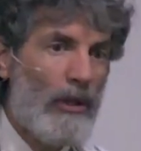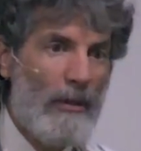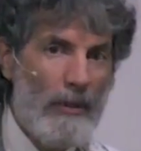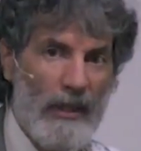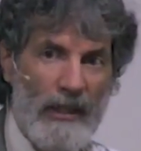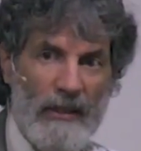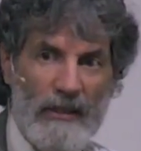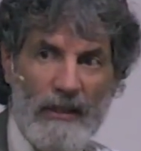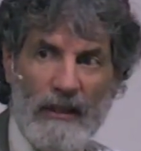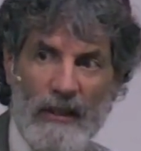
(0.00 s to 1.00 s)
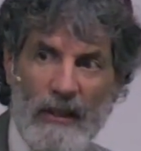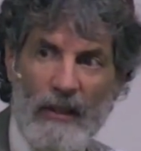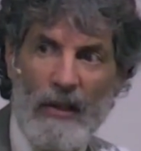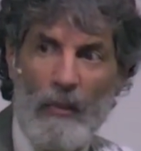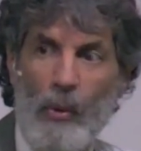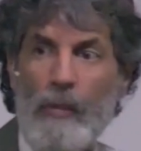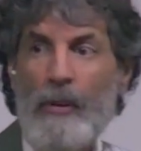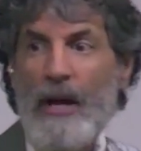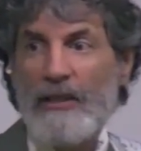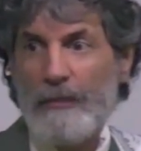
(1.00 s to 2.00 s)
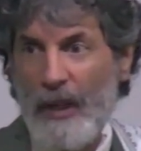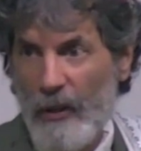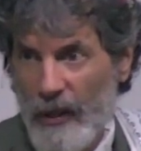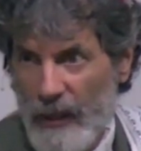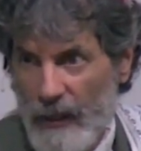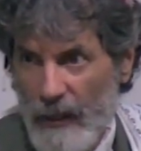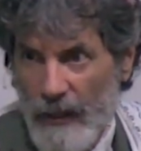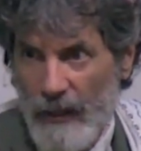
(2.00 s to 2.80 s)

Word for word: liberties, more prosperity,